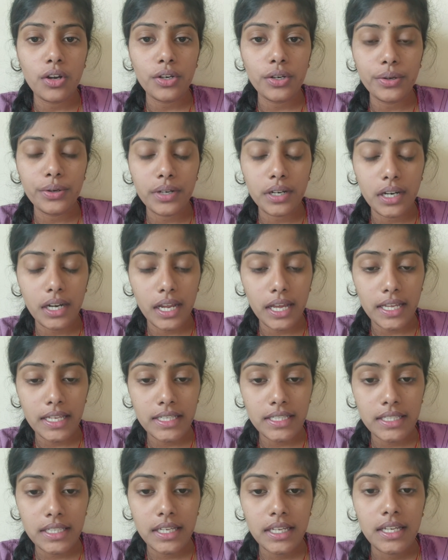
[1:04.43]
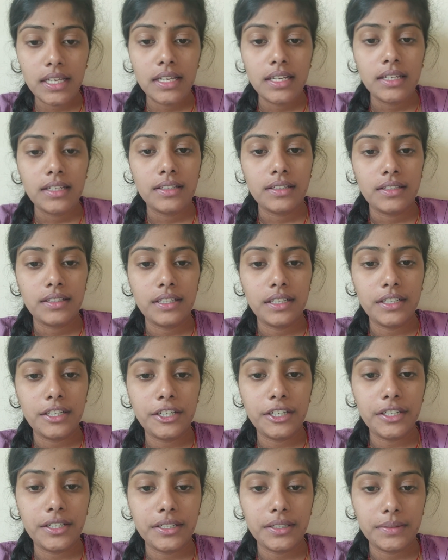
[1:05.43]
or neutralize the
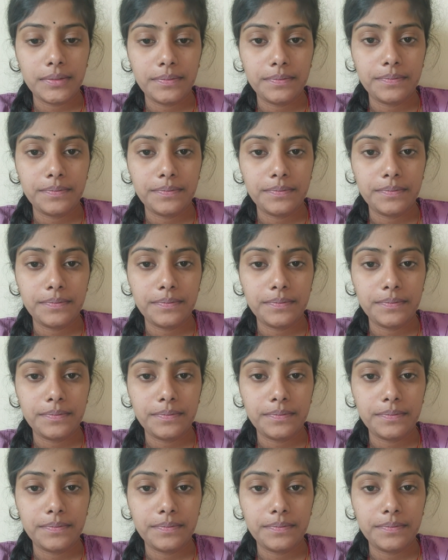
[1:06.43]
threat.